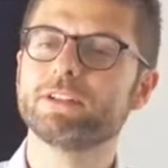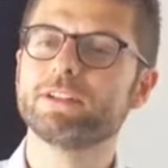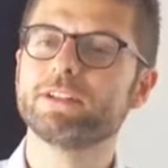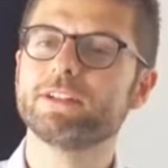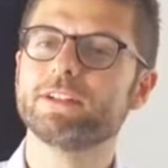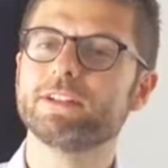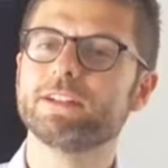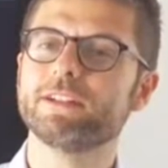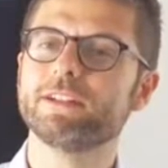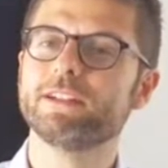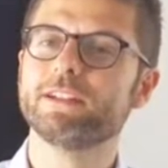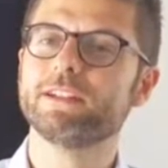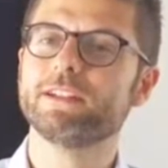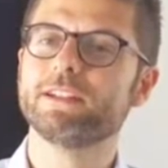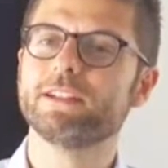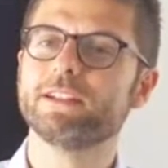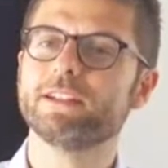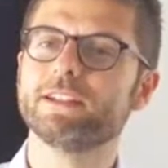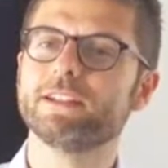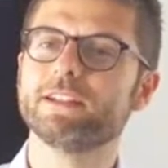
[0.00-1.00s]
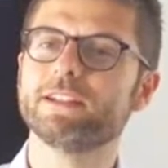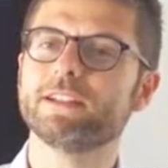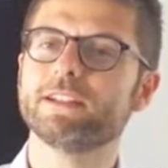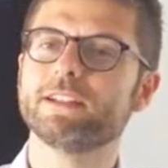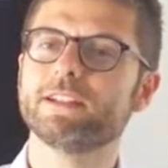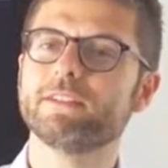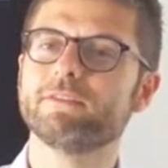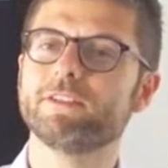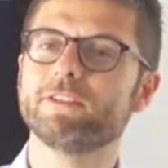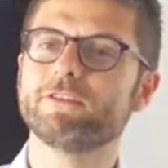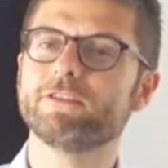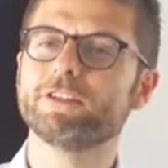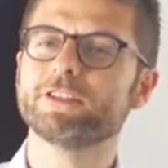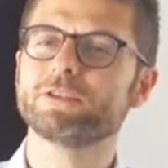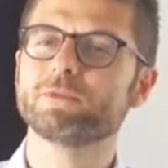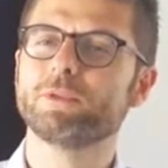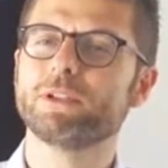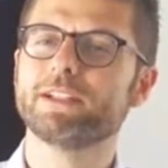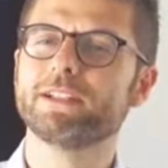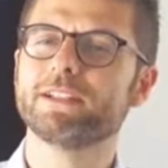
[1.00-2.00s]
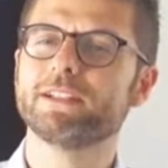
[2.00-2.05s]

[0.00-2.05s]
the first one.